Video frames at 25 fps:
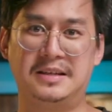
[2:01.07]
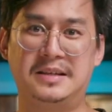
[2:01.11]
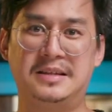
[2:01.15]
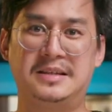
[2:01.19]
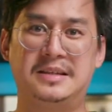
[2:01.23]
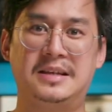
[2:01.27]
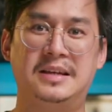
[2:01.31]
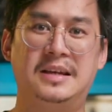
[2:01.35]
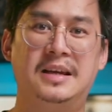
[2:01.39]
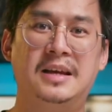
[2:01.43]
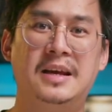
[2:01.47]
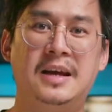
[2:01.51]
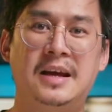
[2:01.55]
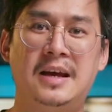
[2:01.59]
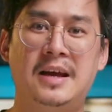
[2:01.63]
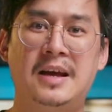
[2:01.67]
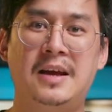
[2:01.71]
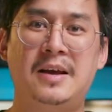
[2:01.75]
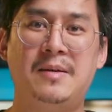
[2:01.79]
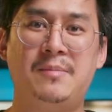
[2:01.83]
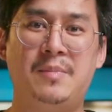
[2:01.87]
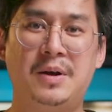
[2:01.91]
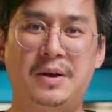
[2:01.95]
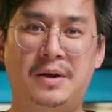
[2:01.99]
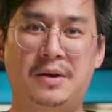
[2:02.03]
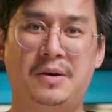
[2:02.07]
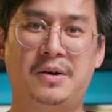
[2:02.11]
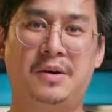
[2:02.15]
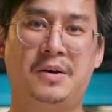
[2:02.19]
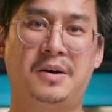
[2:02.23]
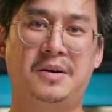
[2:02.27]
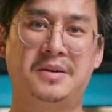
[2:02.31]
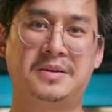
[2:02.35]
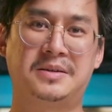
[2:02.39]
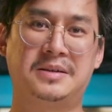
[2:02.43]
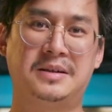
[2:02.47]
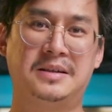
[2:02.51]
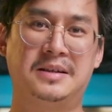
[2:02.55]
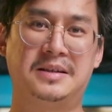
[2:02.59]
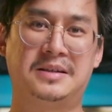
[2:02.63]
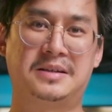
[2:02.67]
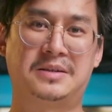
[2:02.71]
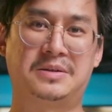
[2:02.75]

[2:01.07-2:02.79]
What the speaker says: easy, because it's